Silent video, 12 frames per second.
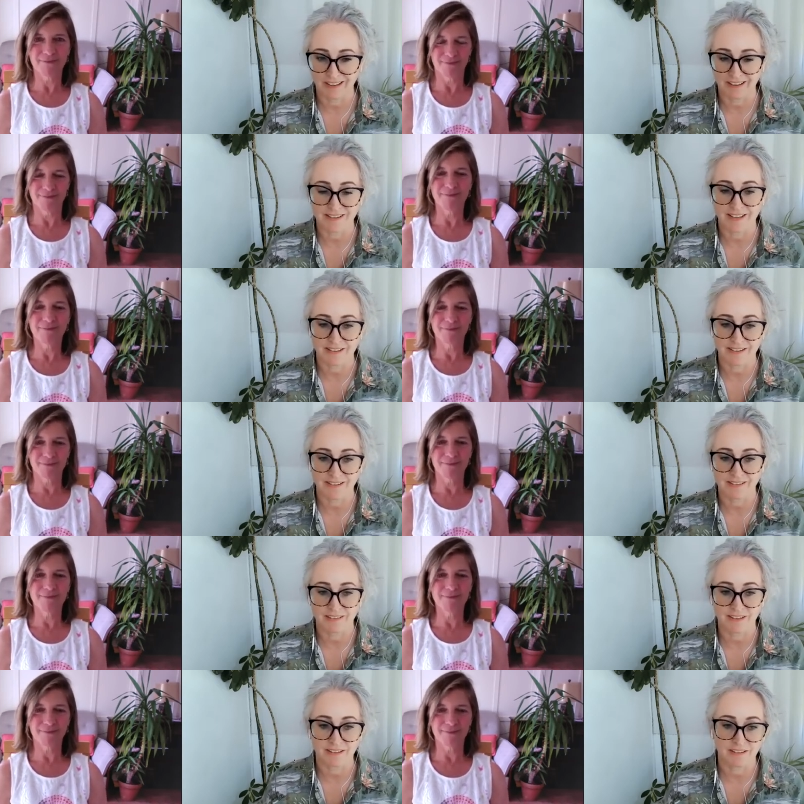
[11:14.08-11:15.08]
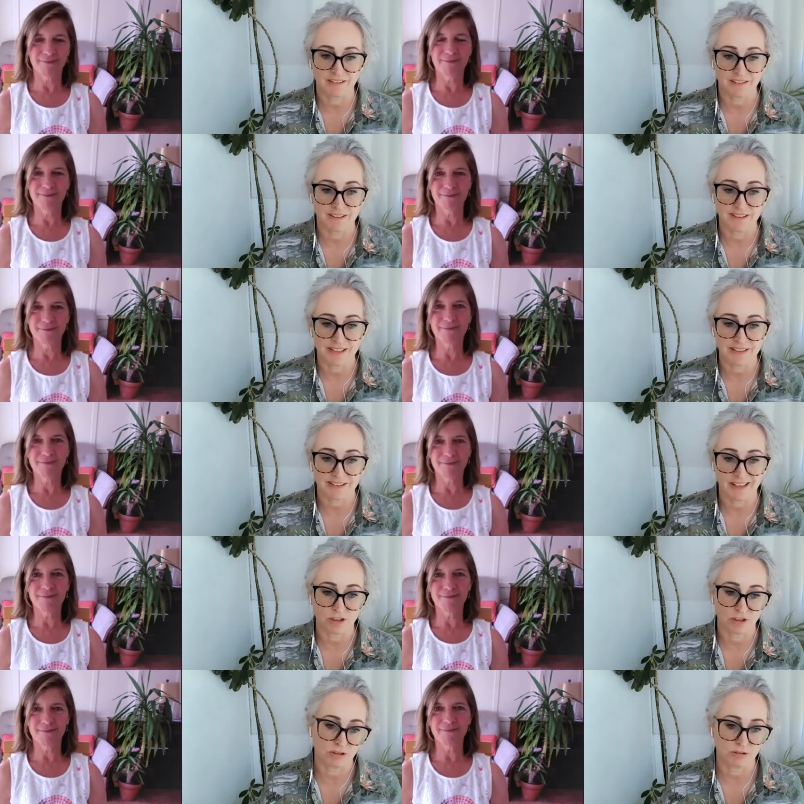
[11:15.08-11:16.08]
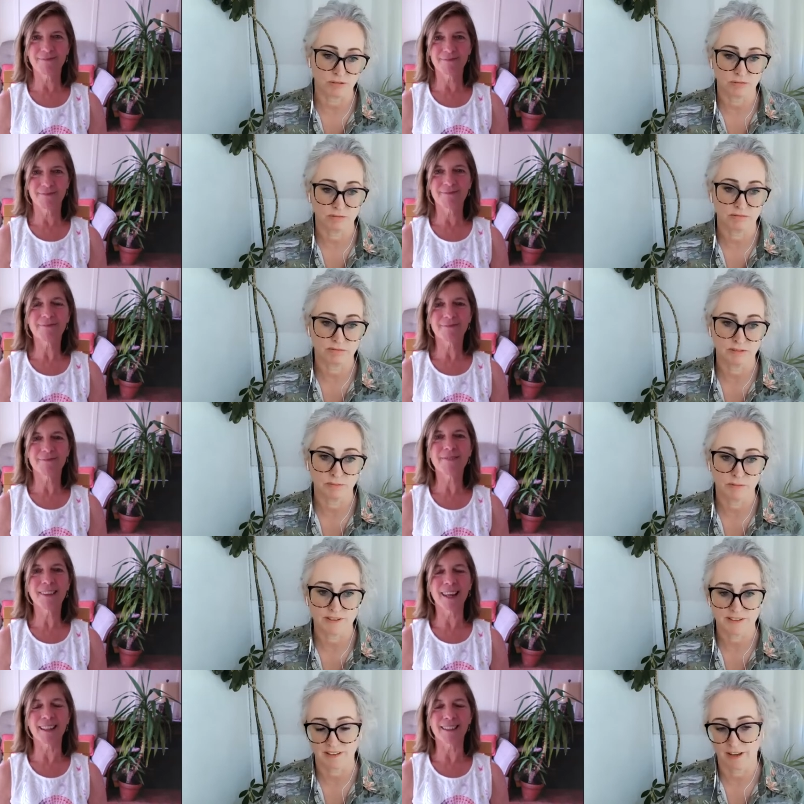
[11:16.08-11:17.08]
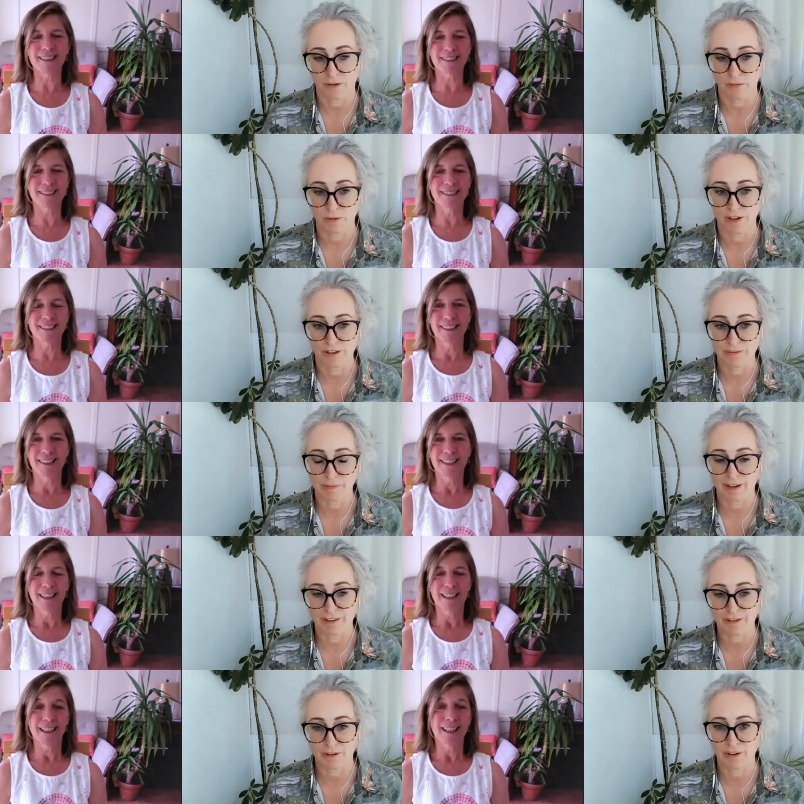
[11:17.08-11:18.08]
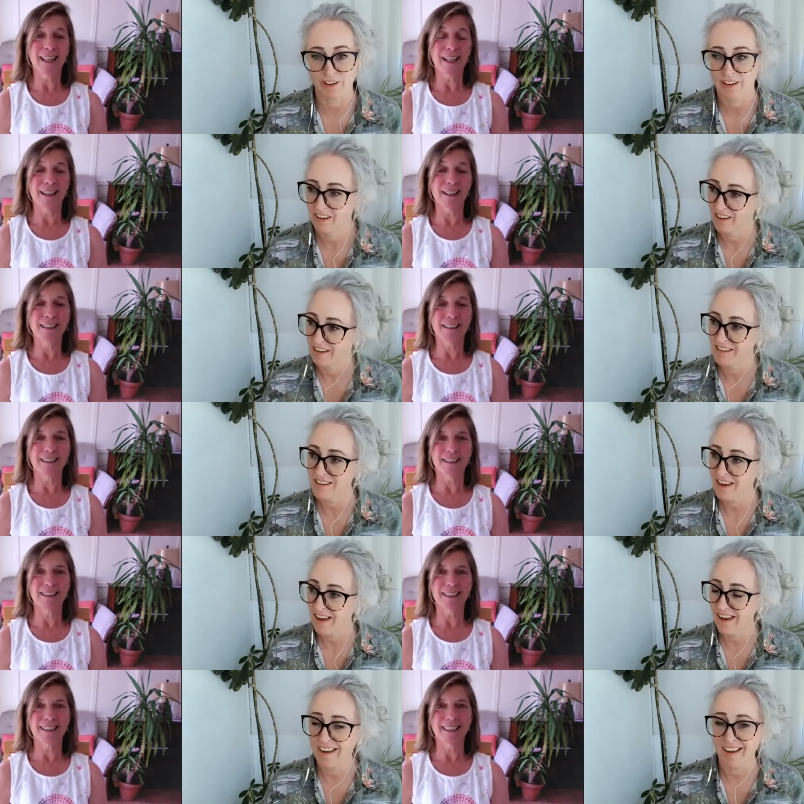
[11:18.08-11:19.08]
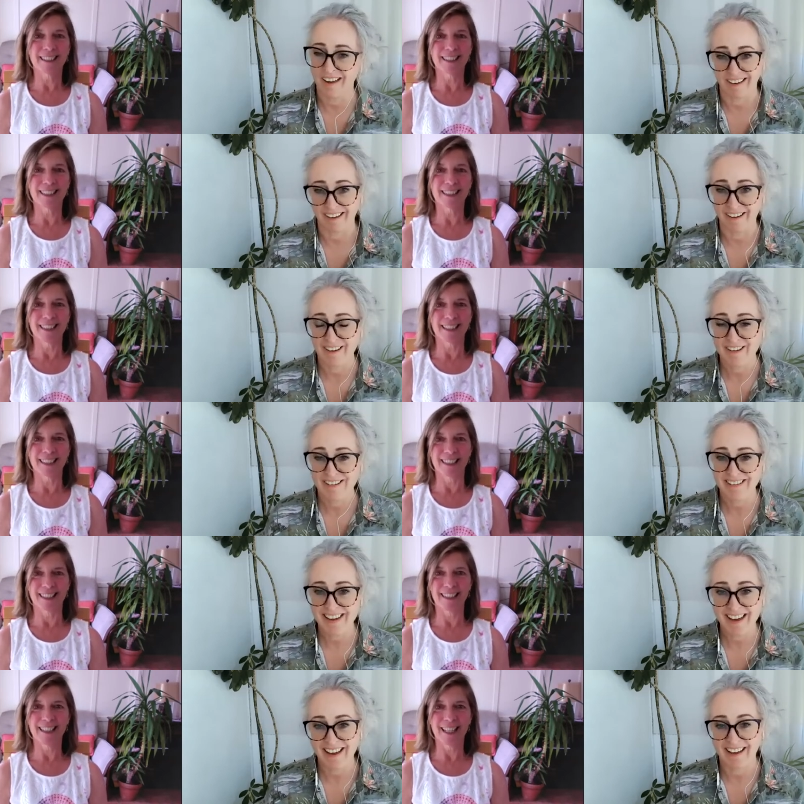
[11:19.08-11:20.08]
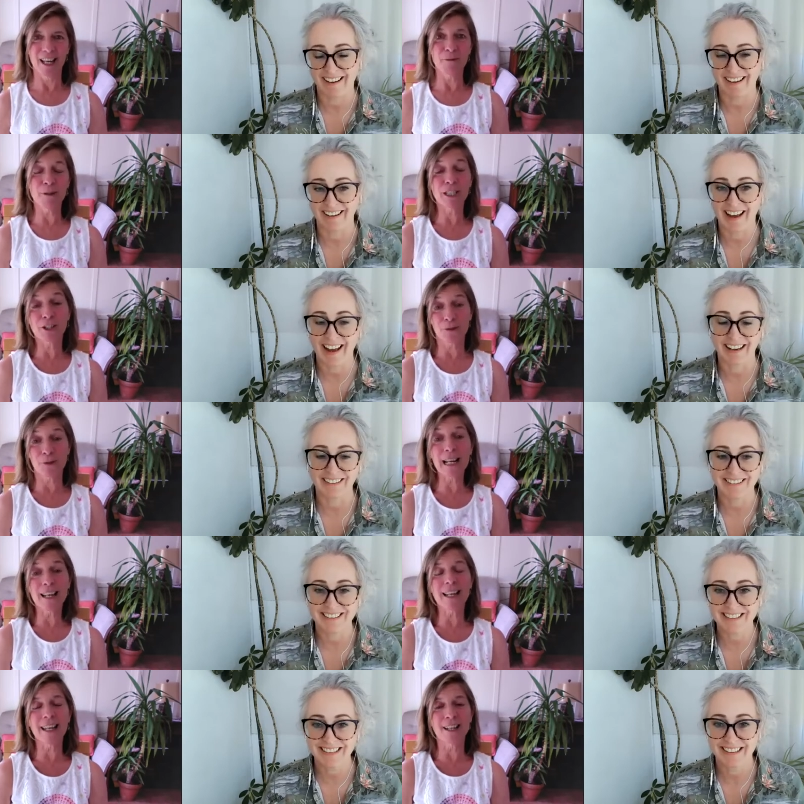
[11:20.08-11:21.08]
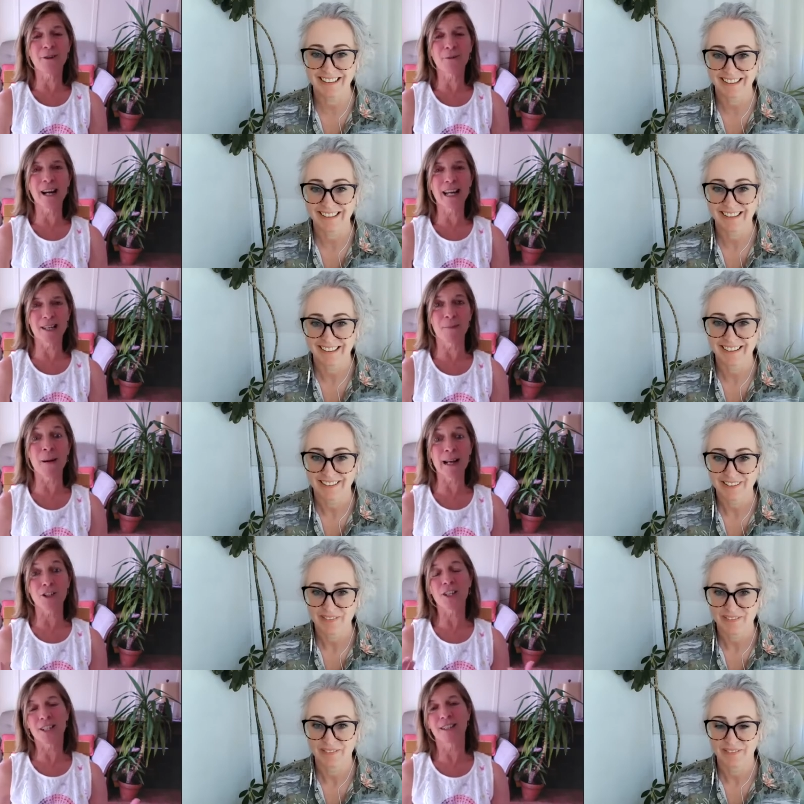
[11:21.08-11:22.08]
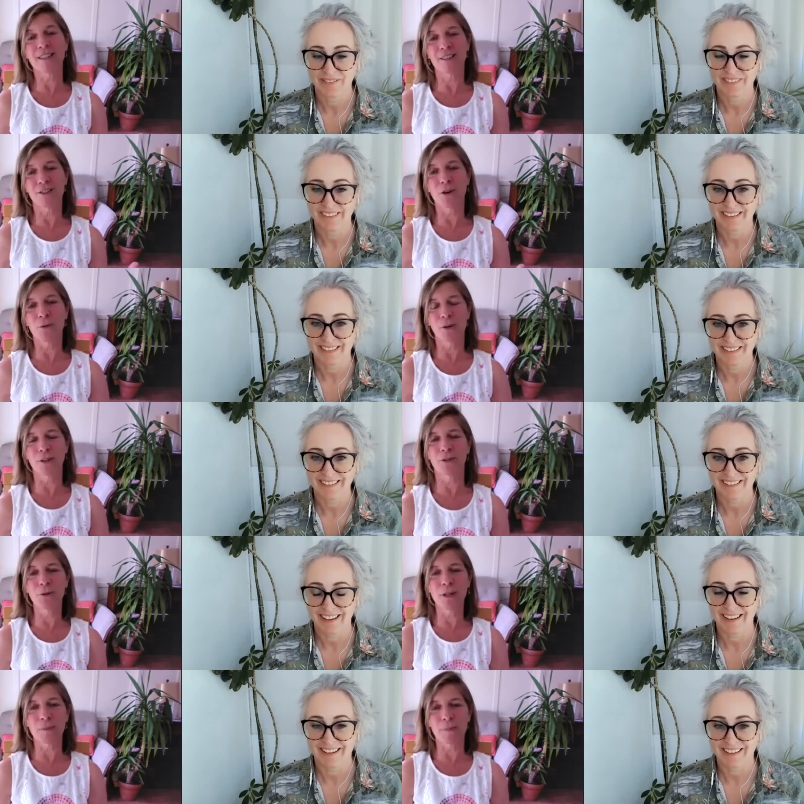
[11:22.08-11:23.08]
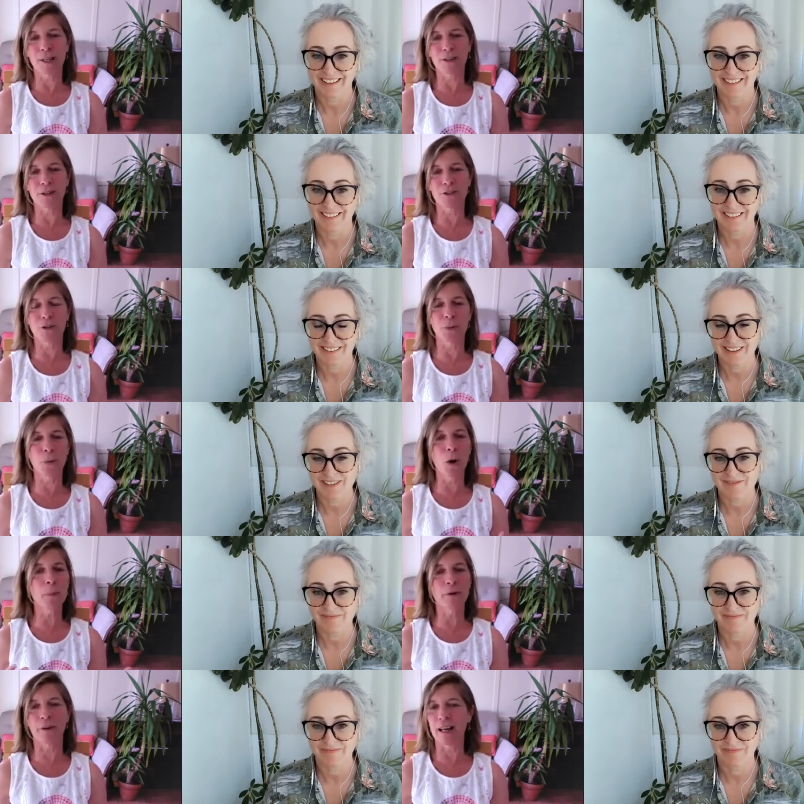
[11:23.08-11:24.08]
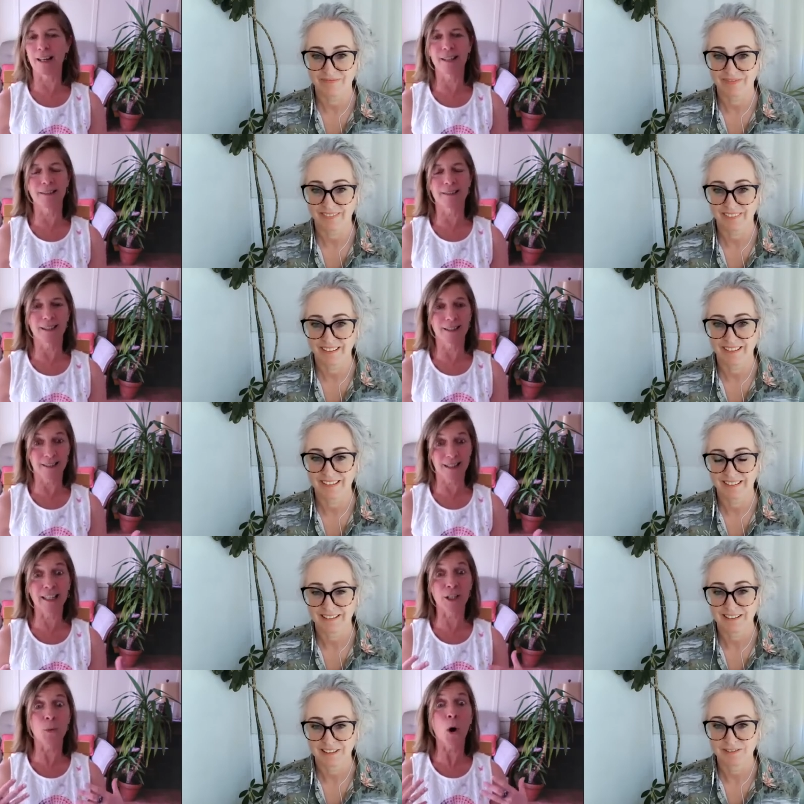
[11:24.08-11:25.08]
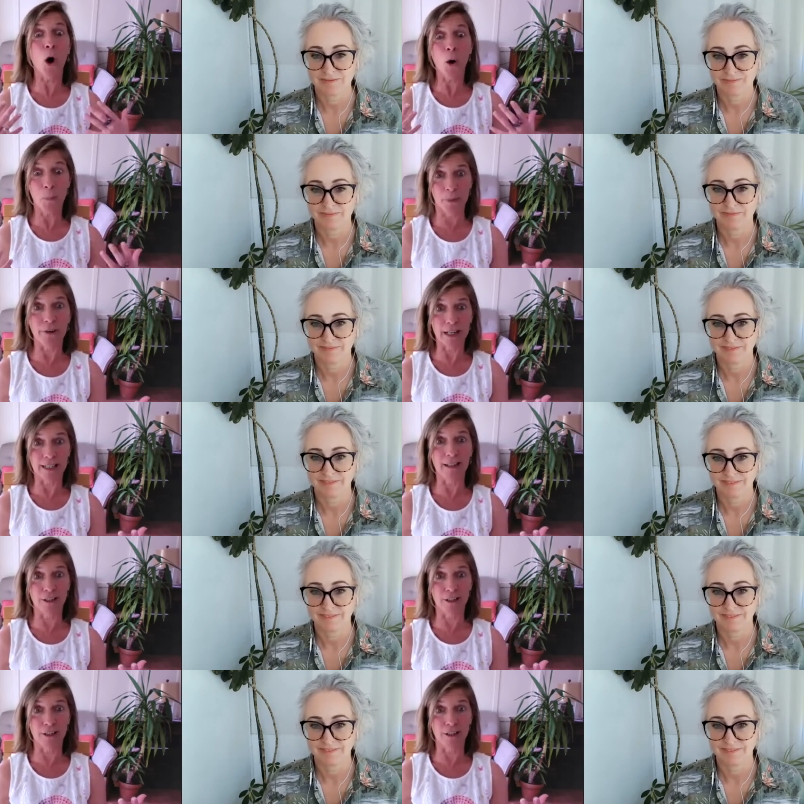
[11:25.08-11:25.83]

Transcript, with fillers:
Speaker 1: the sen- the the sensational was yeah. another word. But I thought, yeah. yeah
Speaker 2: yeah. It and really, in a way, it matches, you know, what you're yeah. doing because you yeah. operate, it's like you operate